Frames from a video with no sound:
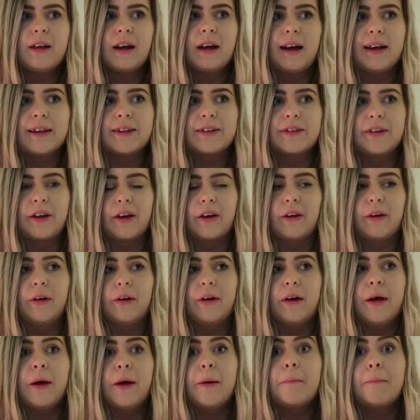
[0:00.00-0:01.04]
I don't know,
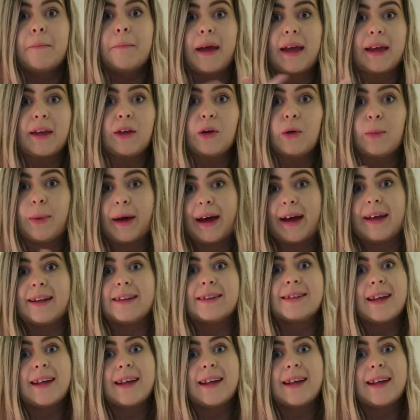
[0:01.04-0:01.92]
make your bed.